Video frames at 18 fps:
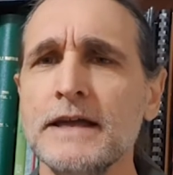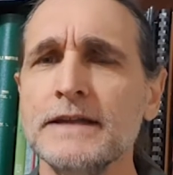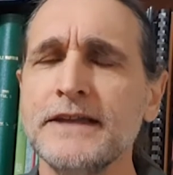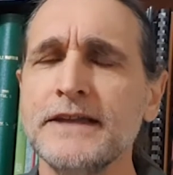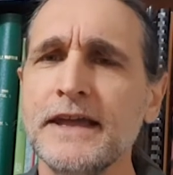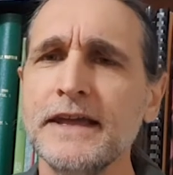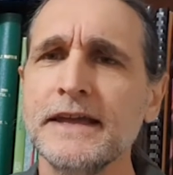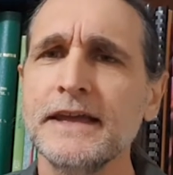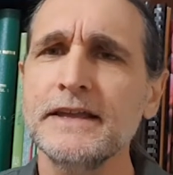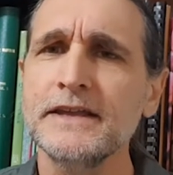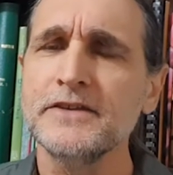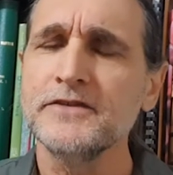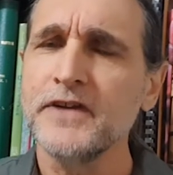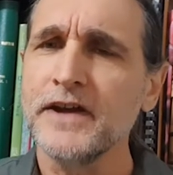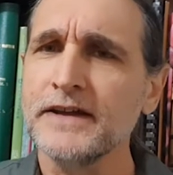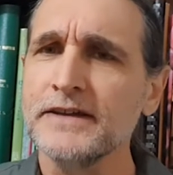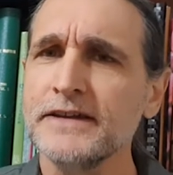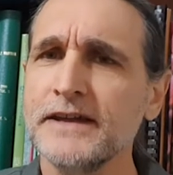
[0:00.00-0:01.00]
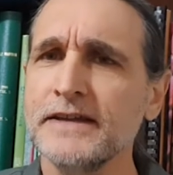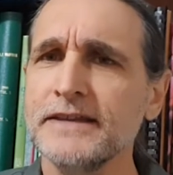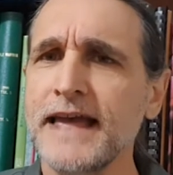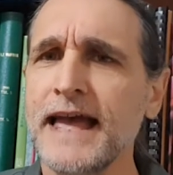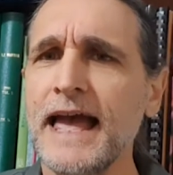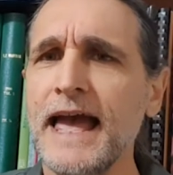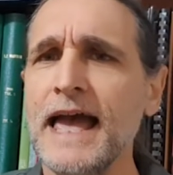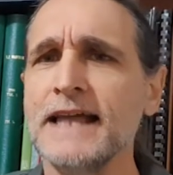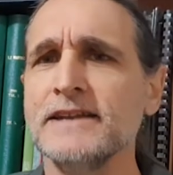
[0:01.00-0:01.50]
taking the orangutan
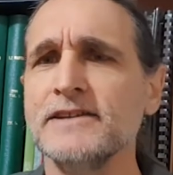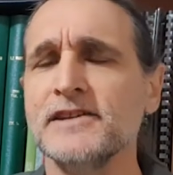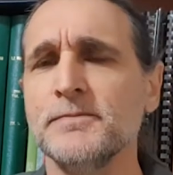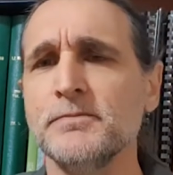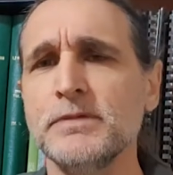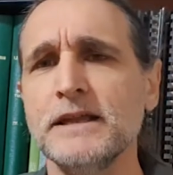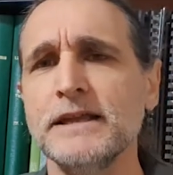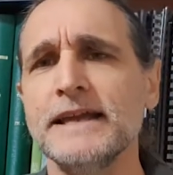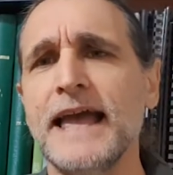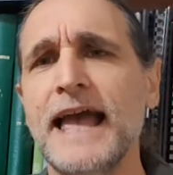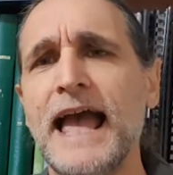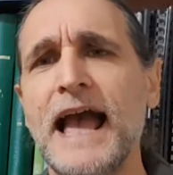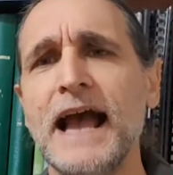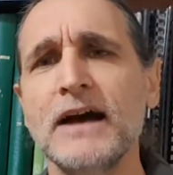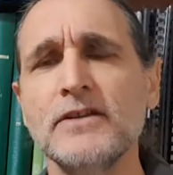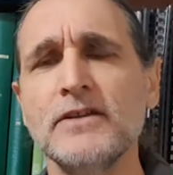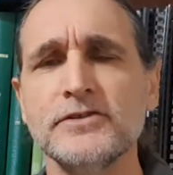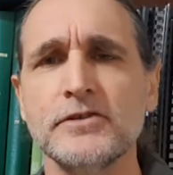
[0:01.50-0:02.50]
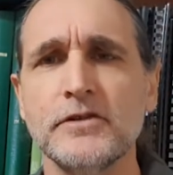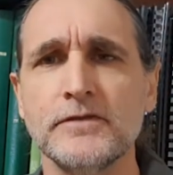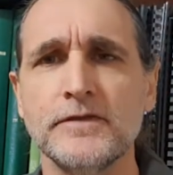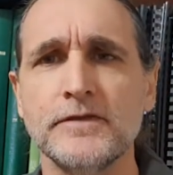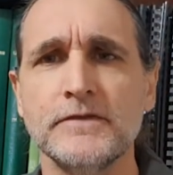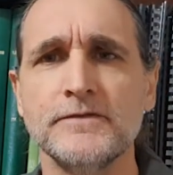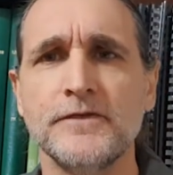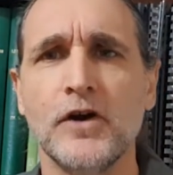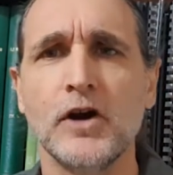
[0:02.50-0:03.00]
and displaying outside of the
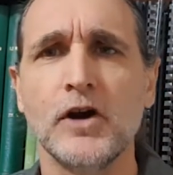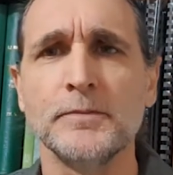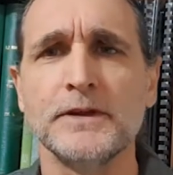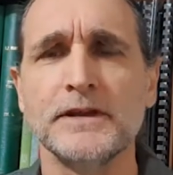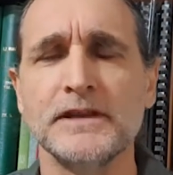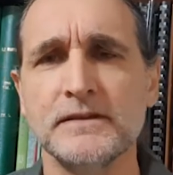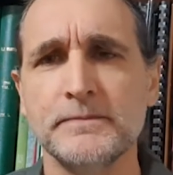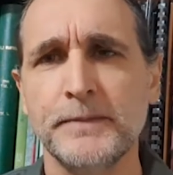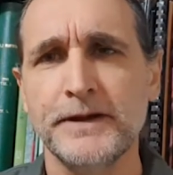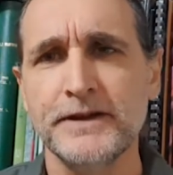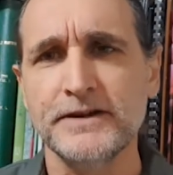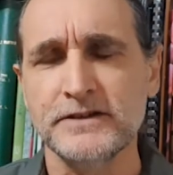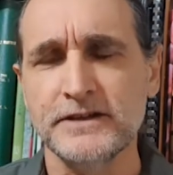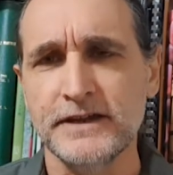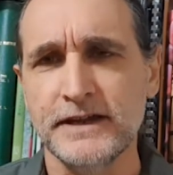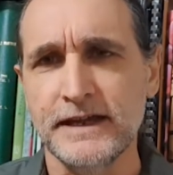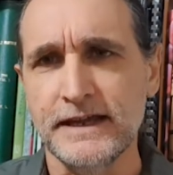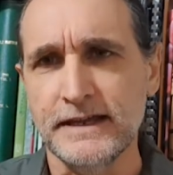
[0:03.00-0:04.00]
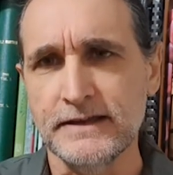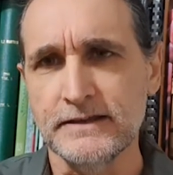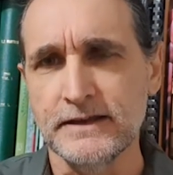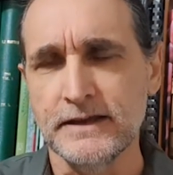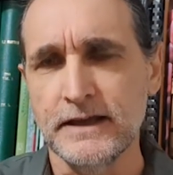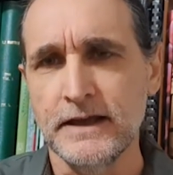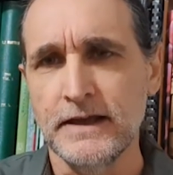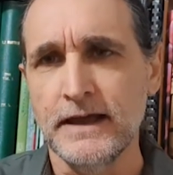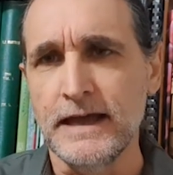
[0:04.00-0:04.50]
environment, and especially in
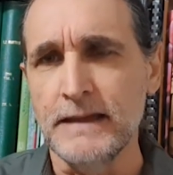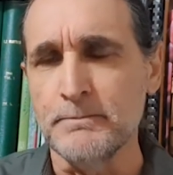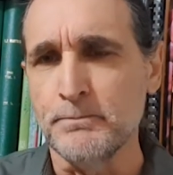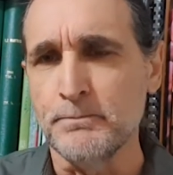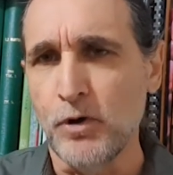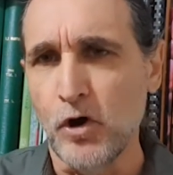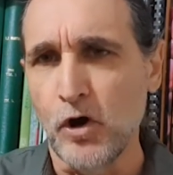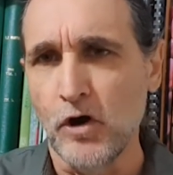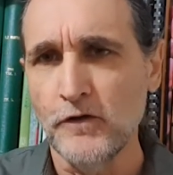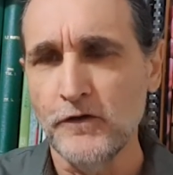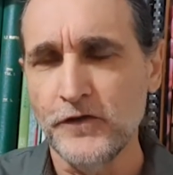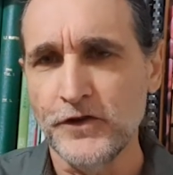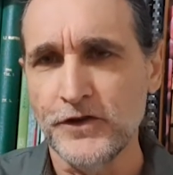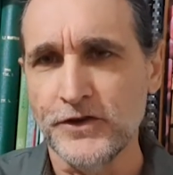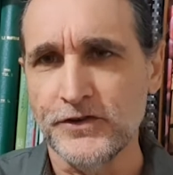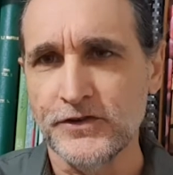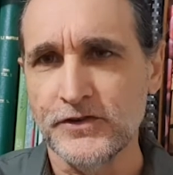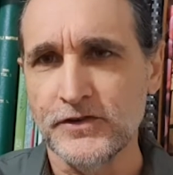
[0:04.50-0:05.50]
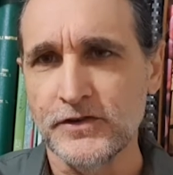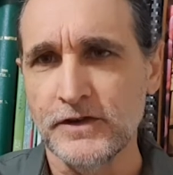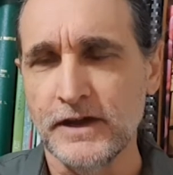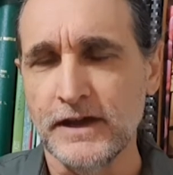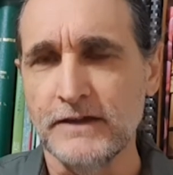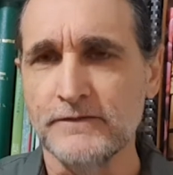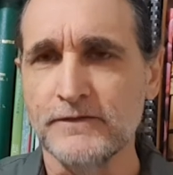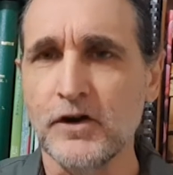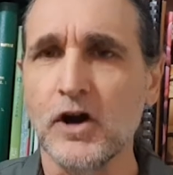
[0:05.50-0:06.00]
impoverished
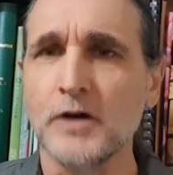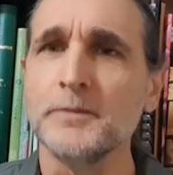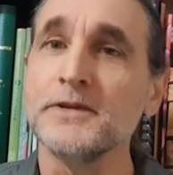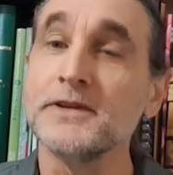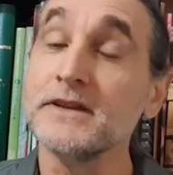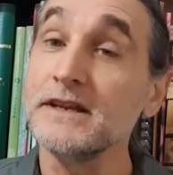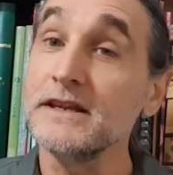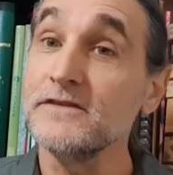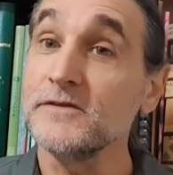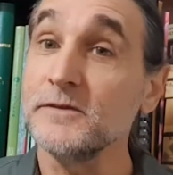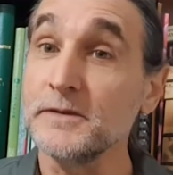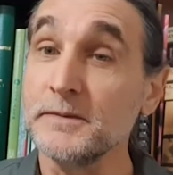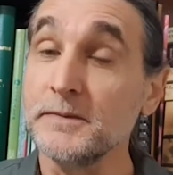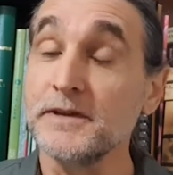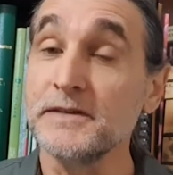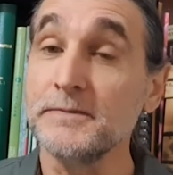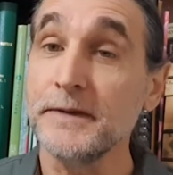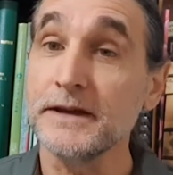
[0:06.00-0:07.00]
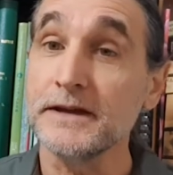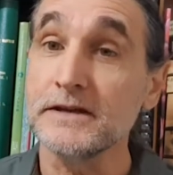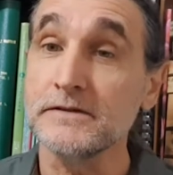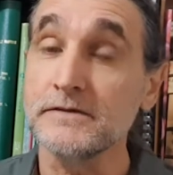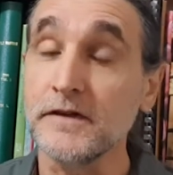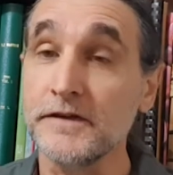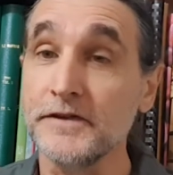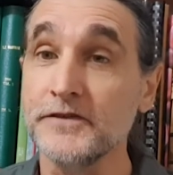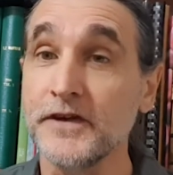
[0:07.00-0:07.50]
environments, at least from the perspective
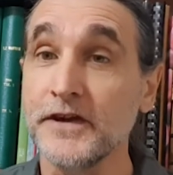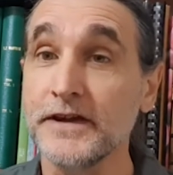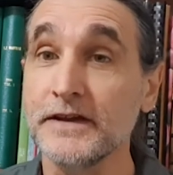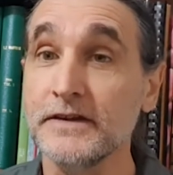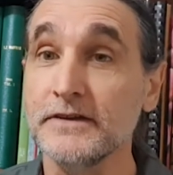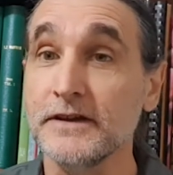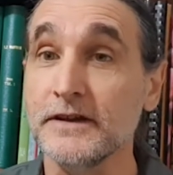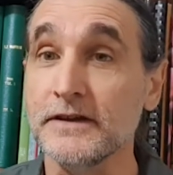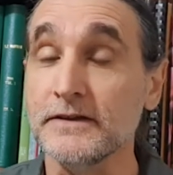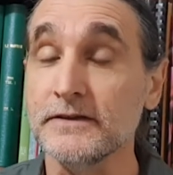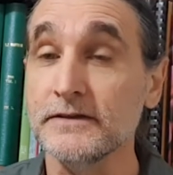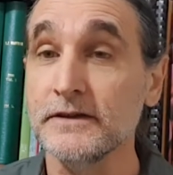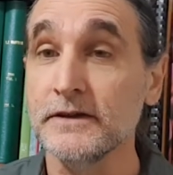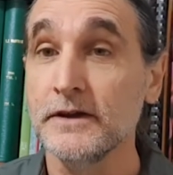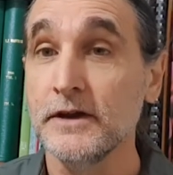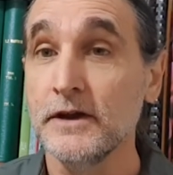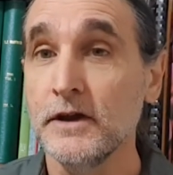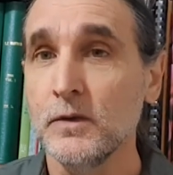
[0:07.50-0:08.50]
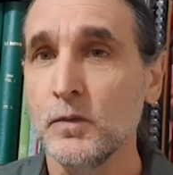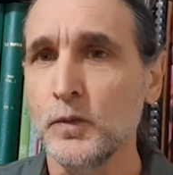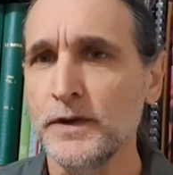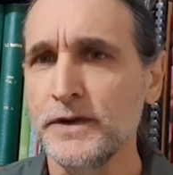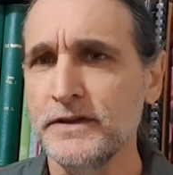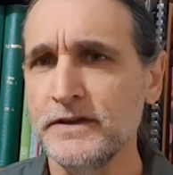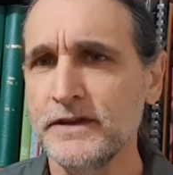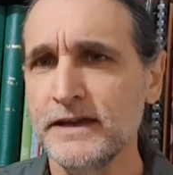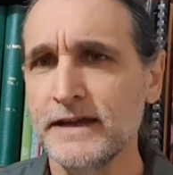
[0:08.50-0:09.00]
of the orangutans, we
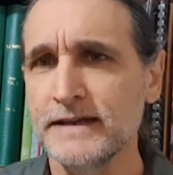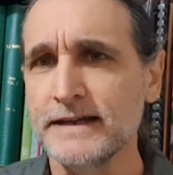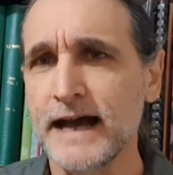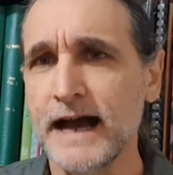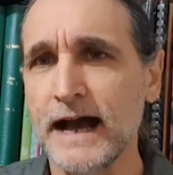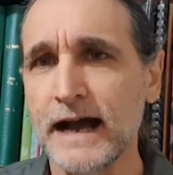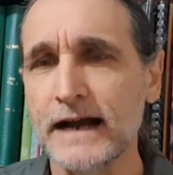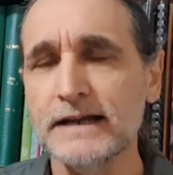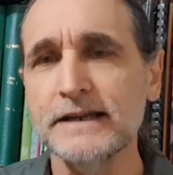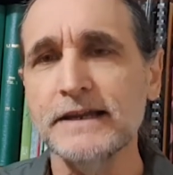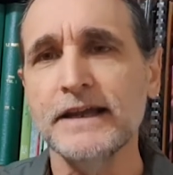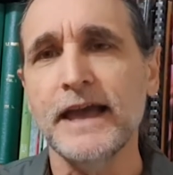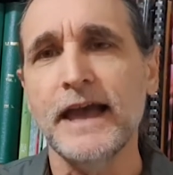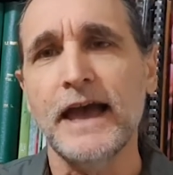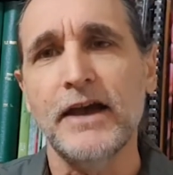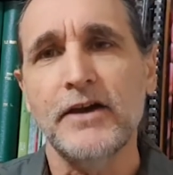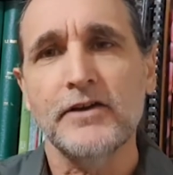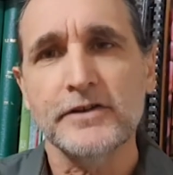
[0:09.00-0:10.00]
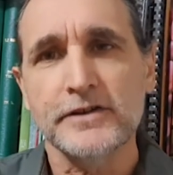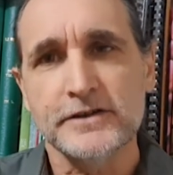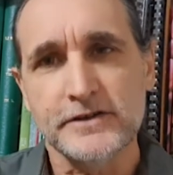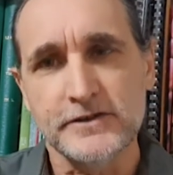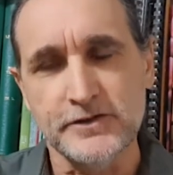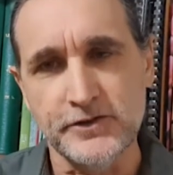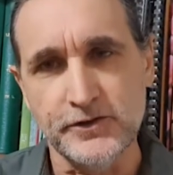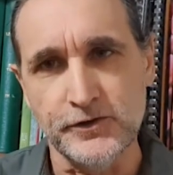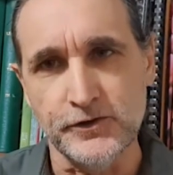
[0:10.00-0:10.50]
see an ugly
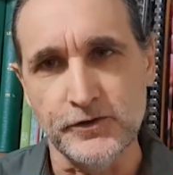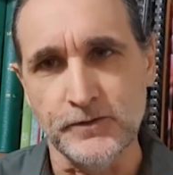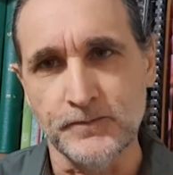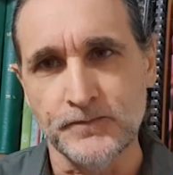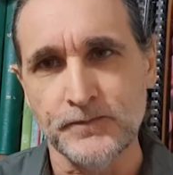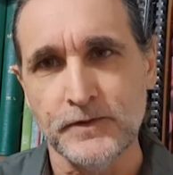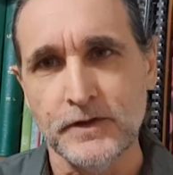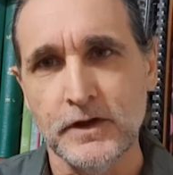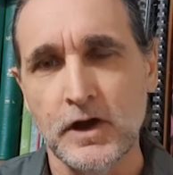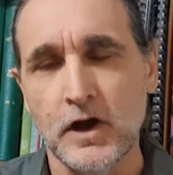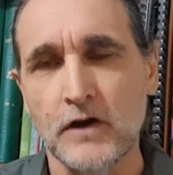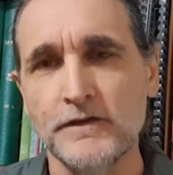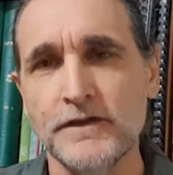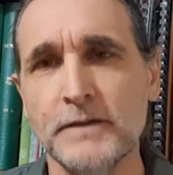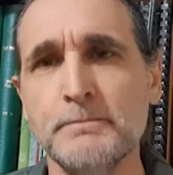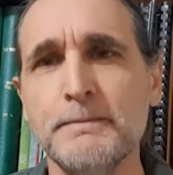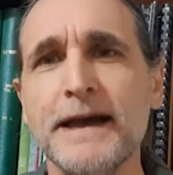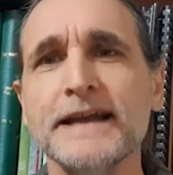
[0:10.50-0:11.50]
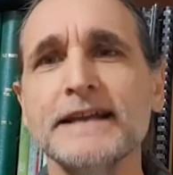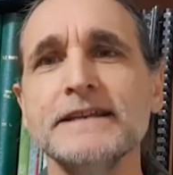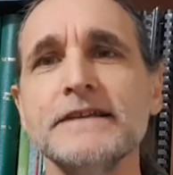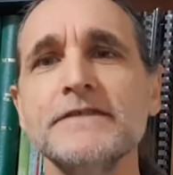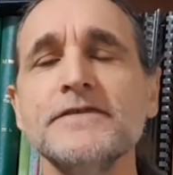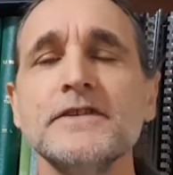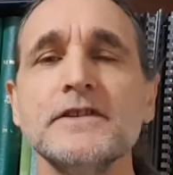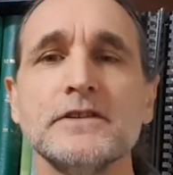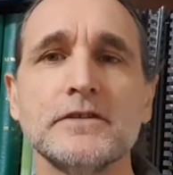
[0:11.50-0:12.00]
caricature of the
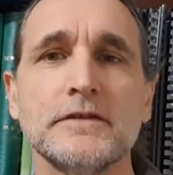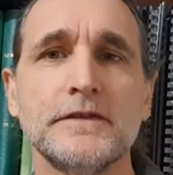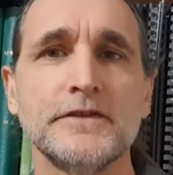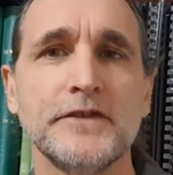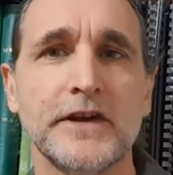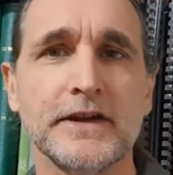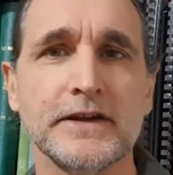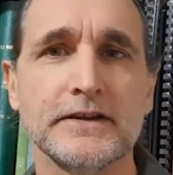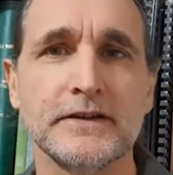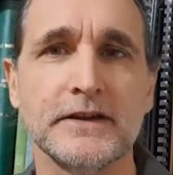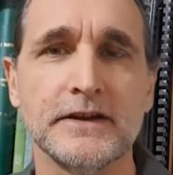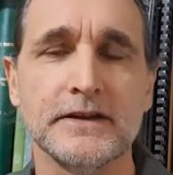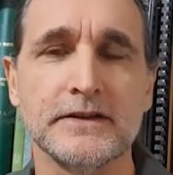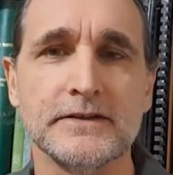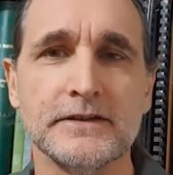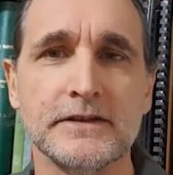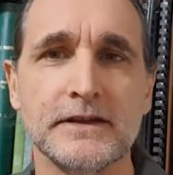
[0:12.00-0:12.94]
magnificence of the orangutans.